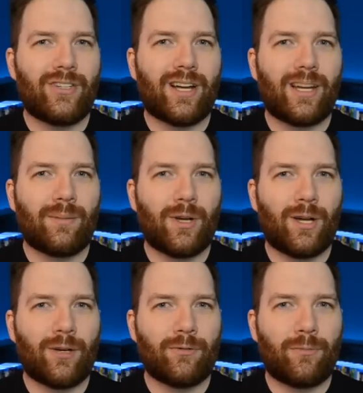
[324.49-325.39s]
job
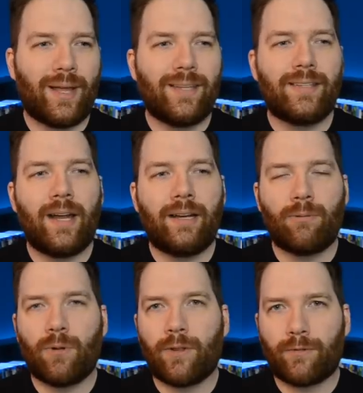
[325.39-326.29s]
of
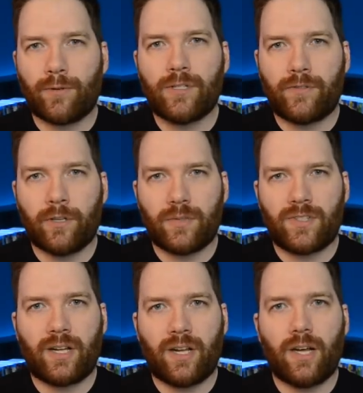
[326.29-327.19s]
maintaining what the first film
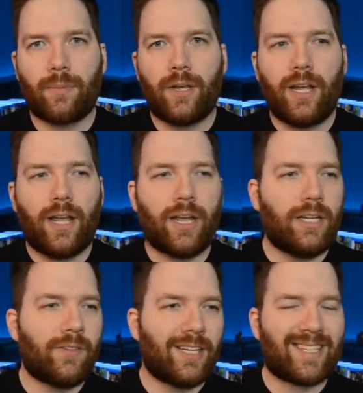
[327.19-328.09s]
set up and
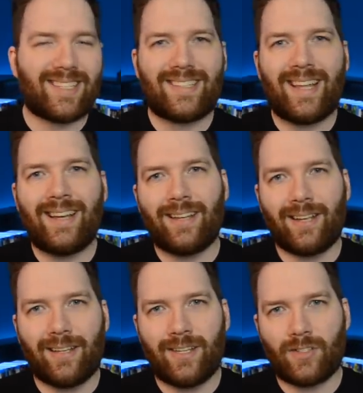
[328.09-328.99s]
even
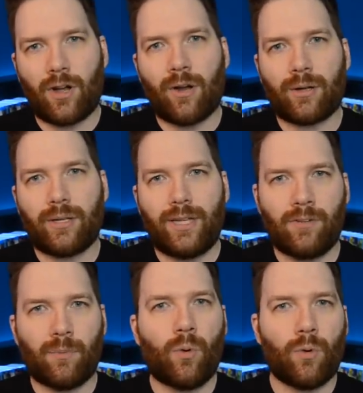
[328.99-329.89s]
extending his arc
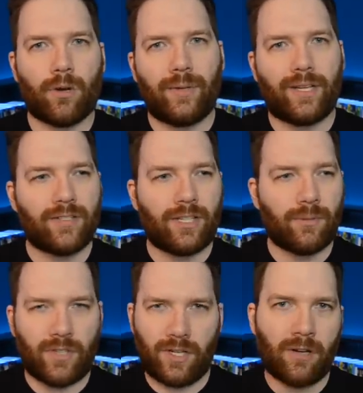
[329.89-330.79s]
even more because he
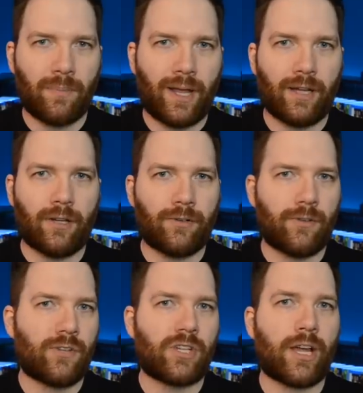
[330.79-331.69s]
was a young man under
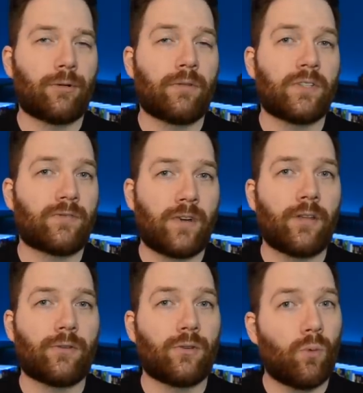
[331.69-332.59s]
the shadow of his
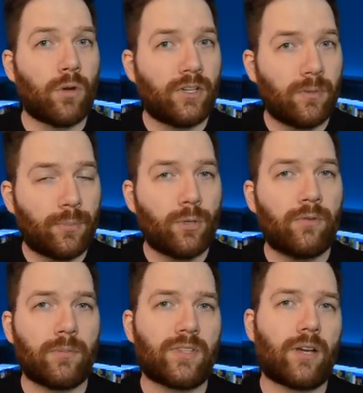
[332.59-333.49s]
father who wanted to
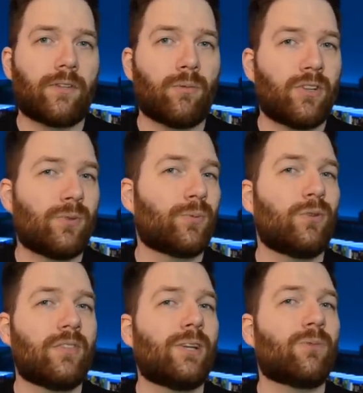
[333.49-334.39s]
prove himself. He wanted to
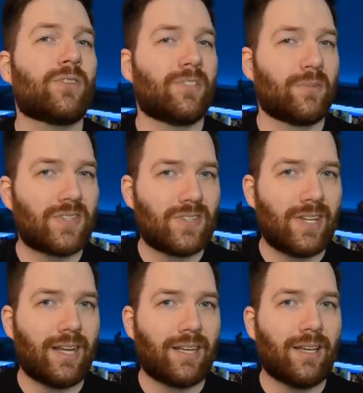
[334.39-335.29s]
prove that he wasn't a
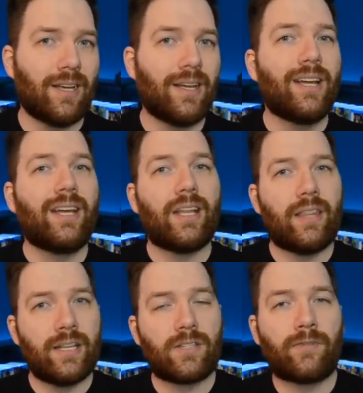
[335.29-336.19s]
mistake.
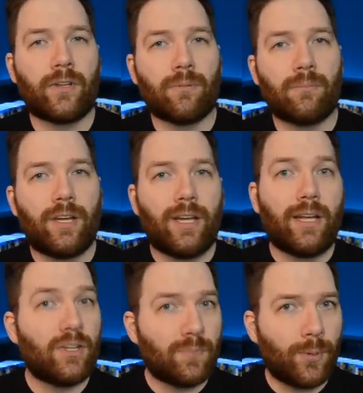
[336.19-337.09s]
In this film,
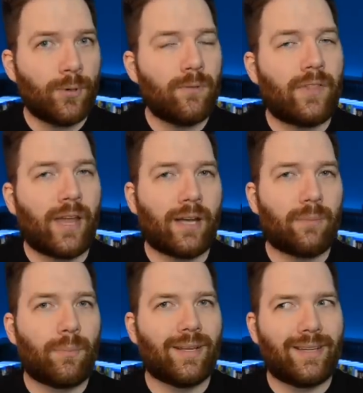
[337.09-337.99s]
he's proved
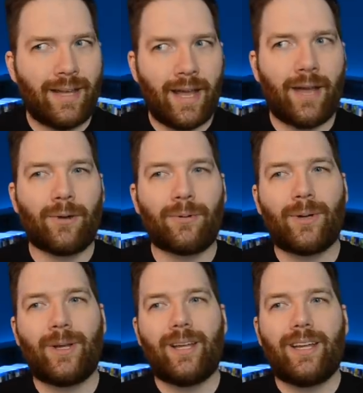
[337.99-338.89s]
that, but
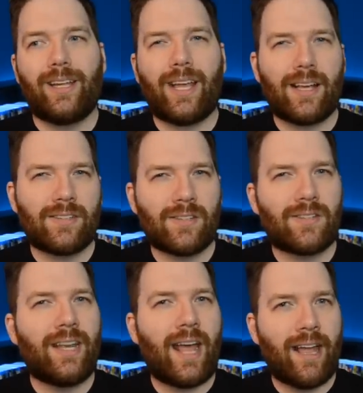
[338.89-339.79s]
now he has
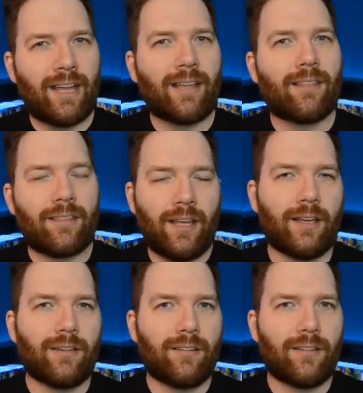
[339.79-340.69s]
this nagging
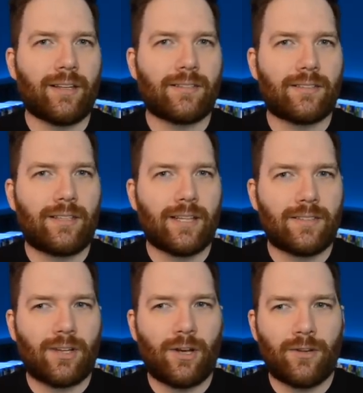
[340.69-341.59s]
thing that's
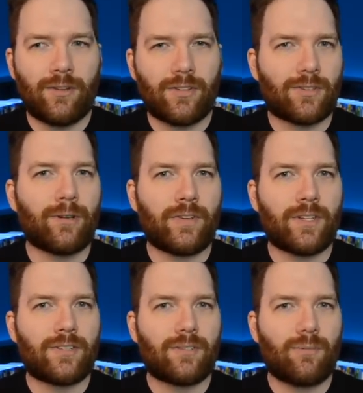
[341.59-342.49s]
that's under the
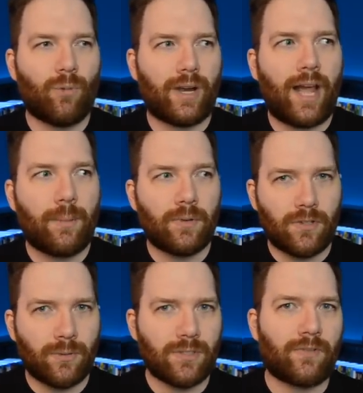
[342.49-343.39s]
surface what
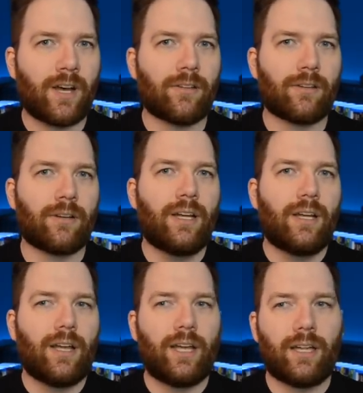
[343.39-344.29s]
happened to his father
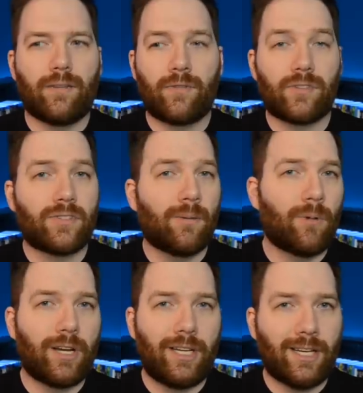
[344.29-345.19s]
and if there's
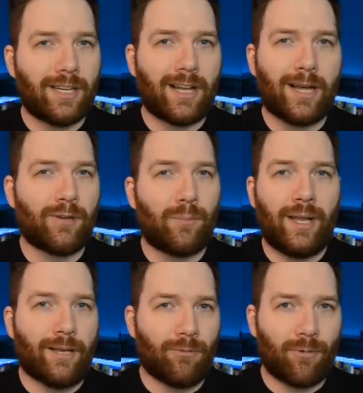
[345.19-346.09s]
some way he can kind of
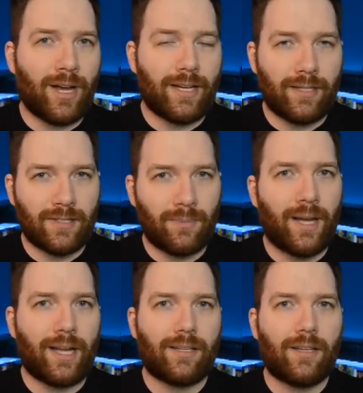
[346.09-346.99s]
make it right in his
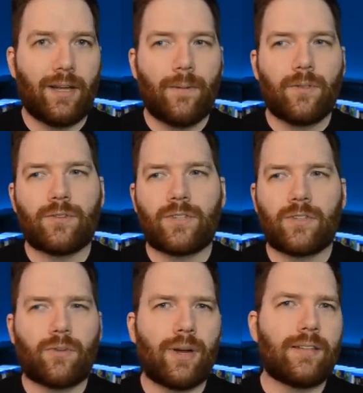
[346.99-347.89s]
mind there's
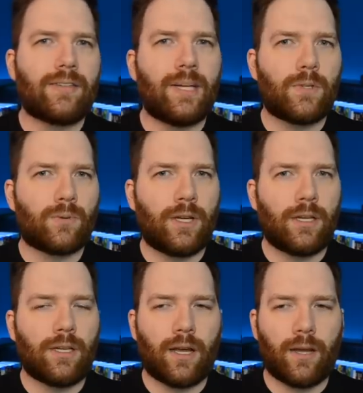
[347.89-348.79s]
this great scene
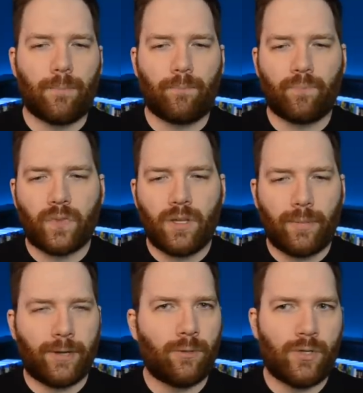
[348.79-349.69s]
between um,
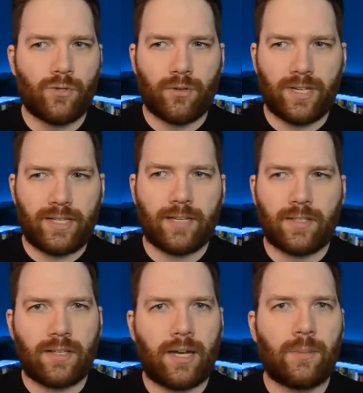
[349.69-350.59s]
michael b jordan and
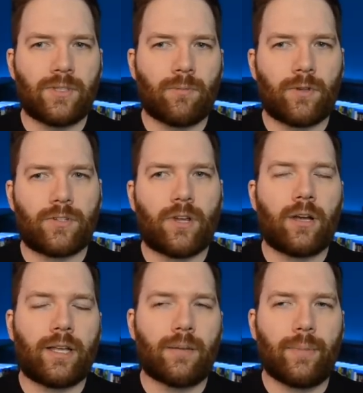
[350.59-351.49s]
tessa thompson where they're
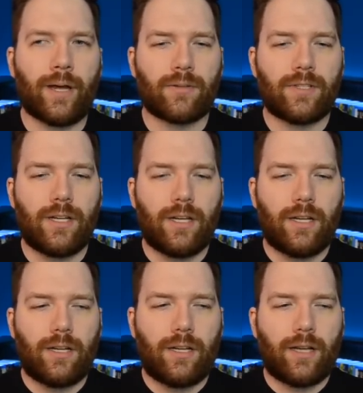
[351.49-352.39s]
talking about
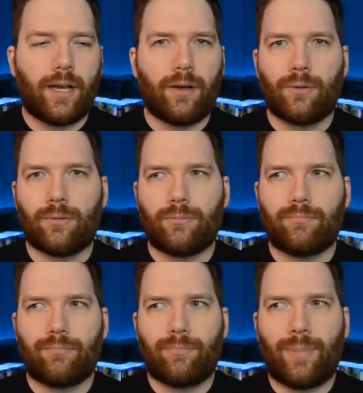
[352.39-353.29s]
how
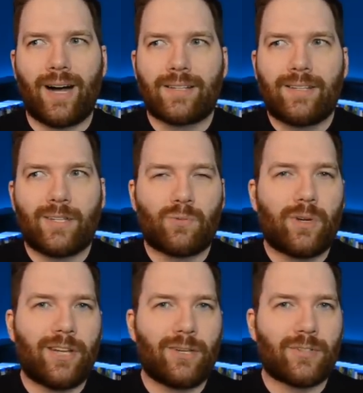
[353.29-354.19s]
boxing is
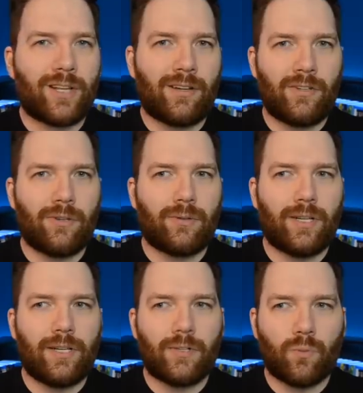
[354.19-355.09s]
what he knows how to do
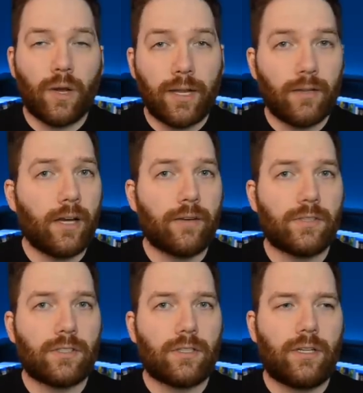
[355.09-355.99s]
it's what he
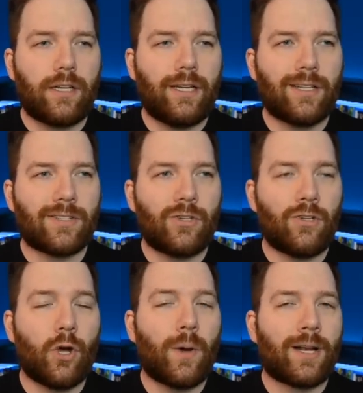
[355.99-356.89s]
loves he doesn't
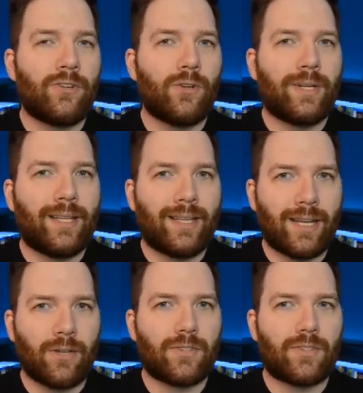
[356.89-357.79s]
know how to do
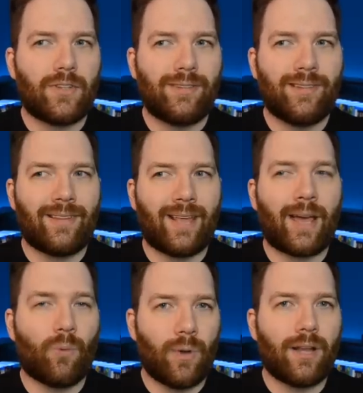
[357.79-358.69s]
anything else
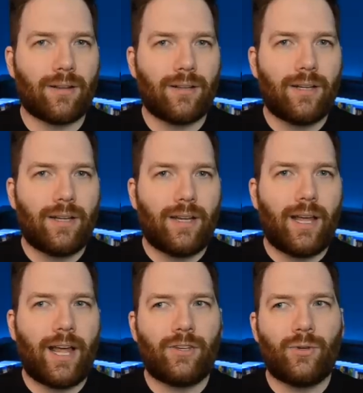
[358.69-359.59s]
that well
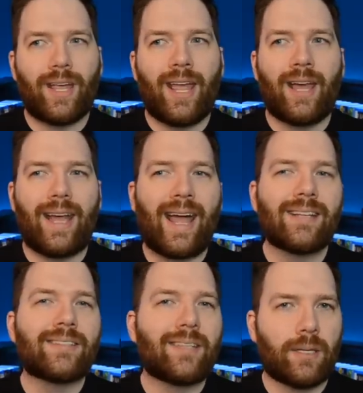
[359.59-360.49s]
and you can't
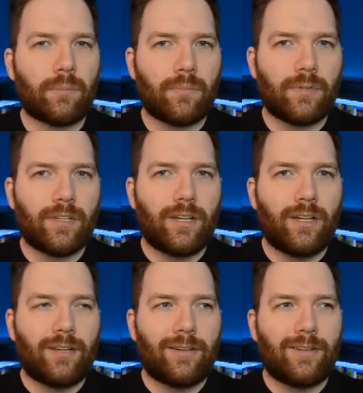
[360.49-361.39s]
ask him
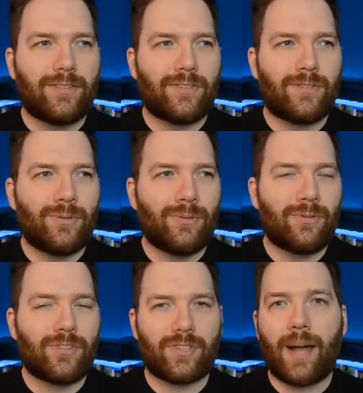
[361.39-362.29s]

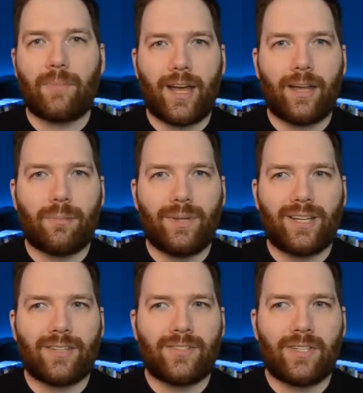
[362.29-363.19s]
to stop that
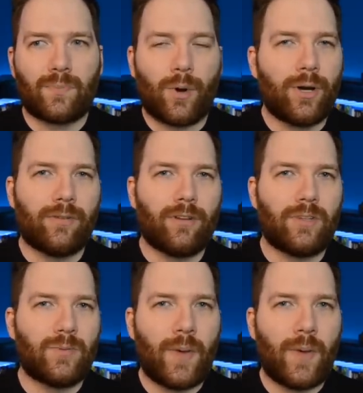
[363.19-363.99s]
because it's part of him he's